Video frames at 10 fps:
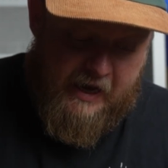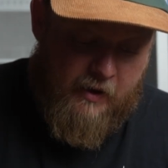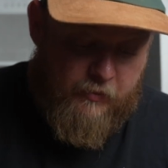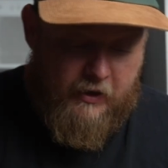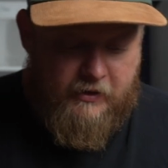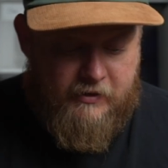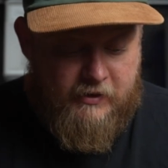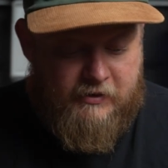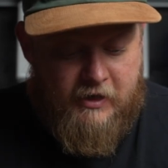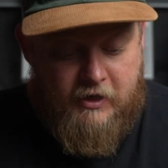app like
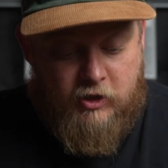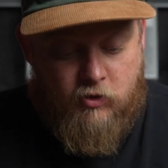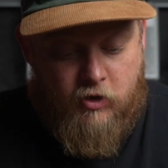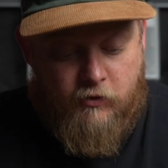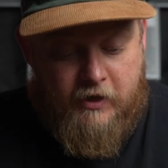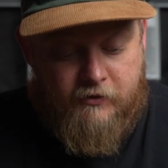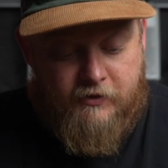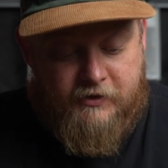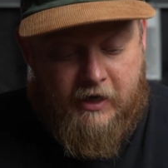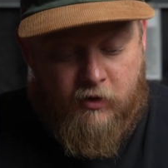this, you go down to
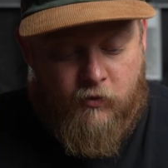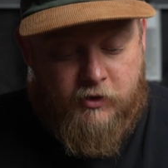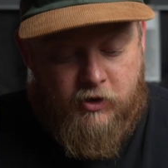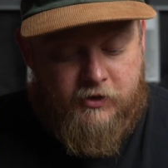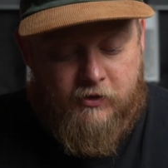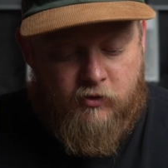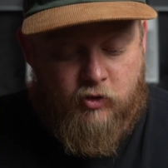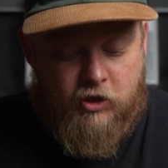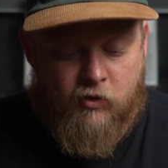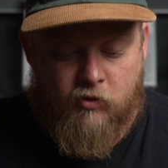the second one just under
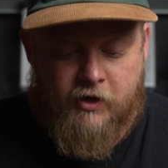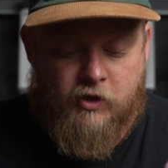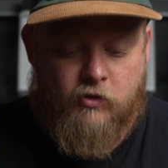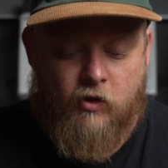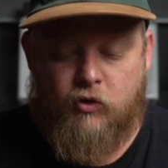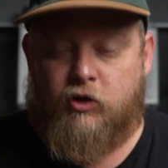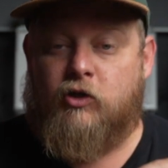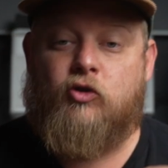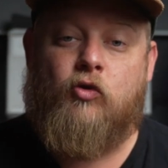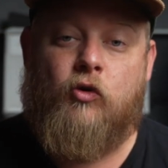general and you go to
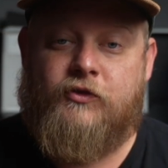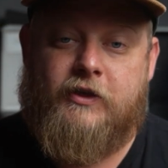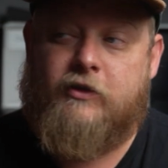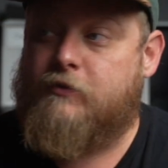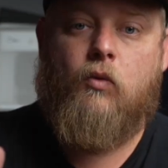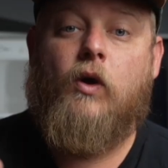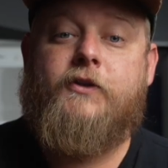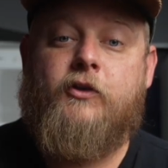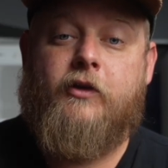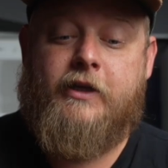control center.
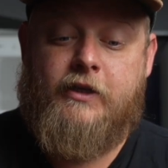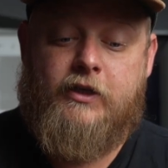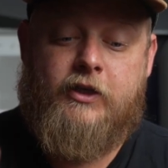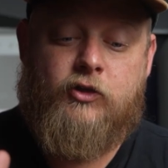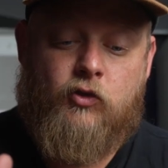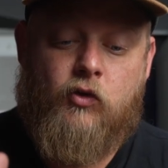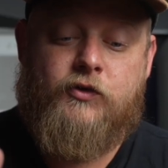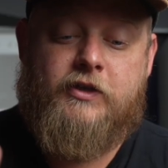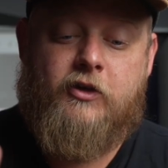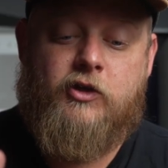Once you're in control
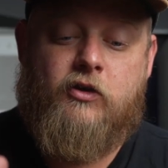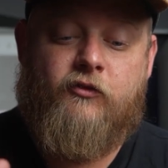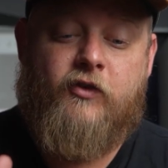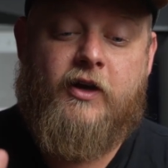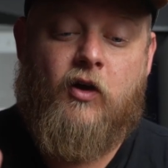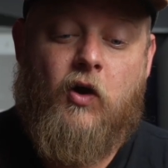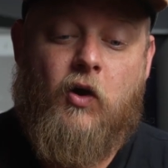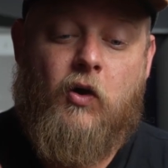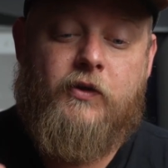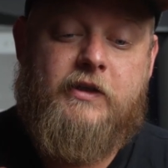center, you can find
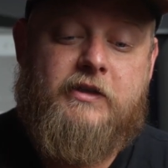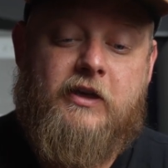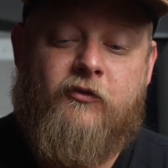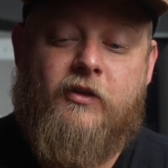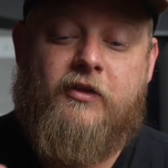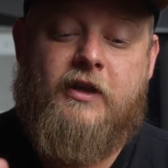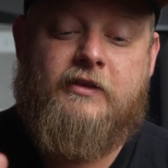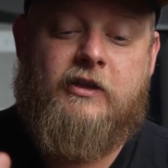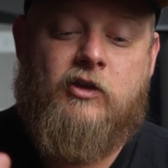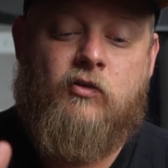all these different
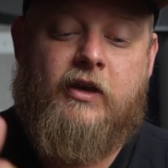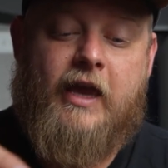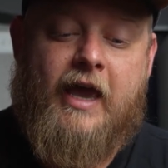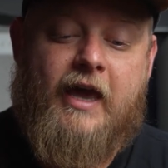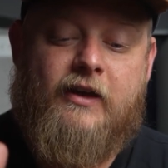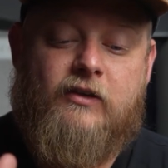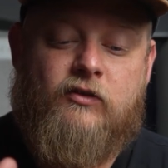things that you can add